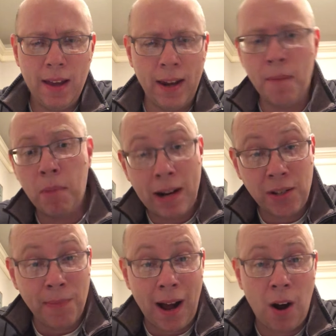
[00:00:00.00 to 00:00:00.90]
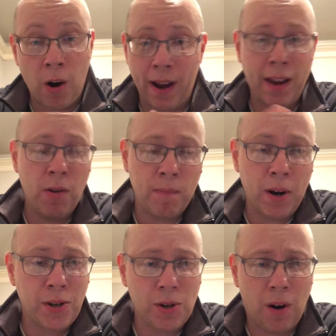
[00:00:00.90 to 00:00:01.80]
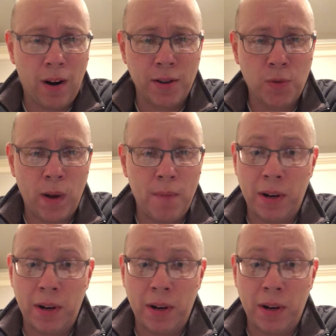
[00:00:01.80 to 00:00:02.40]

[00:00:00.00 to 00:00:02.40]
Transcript: And it breaks my heart. I know it breaks your heart as well,